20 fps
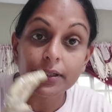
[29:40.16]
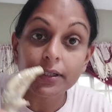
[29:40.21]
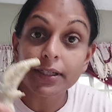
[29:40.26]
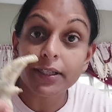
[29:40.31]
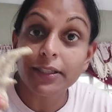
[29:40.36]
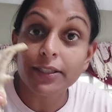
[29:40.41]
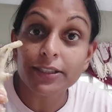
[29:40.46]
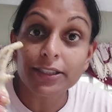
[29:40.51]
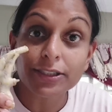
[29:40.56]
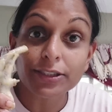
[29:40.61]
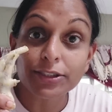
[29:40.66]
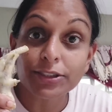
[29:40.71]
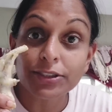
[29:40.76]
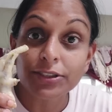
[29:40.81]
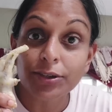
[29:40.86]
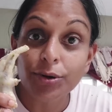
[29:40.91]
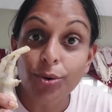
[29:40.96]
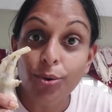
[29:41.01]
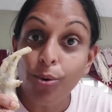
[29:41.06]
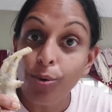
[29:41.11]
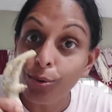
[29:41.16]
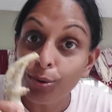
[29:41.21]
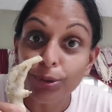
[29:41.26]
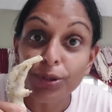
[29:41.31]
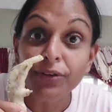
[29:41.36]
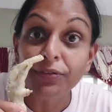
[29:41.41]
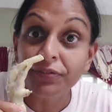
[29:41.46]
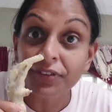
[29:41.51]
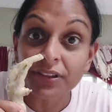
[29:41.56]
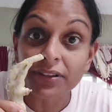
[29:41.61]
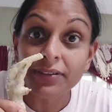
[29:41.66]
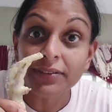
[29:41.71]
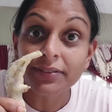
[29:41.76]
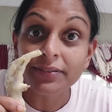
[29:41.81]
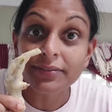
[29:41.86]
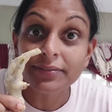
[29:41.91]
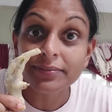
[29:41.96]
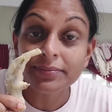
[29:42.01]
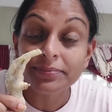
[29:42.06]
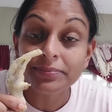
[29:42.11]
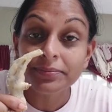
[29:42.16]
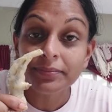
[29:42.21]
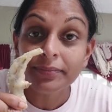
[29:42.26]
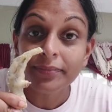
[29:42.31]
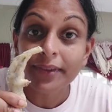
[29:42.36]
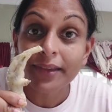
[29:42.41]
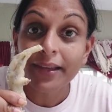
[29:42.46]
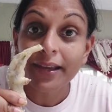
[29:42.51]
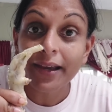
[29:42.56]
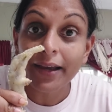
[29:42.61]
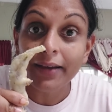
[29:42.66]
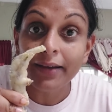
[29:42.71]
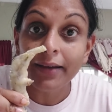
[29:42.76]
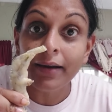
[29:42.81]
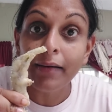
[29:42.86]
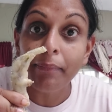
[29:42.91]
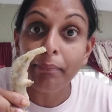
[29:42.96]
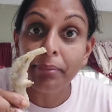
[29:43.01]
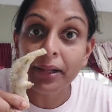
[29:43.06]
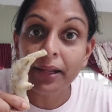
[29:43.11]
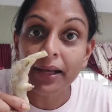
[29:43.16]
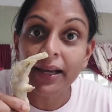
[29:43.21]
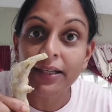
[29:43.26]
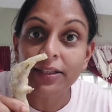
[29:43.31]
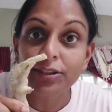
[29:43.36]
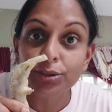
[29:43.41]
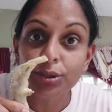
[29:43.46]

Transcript: And just holy foot. And you apply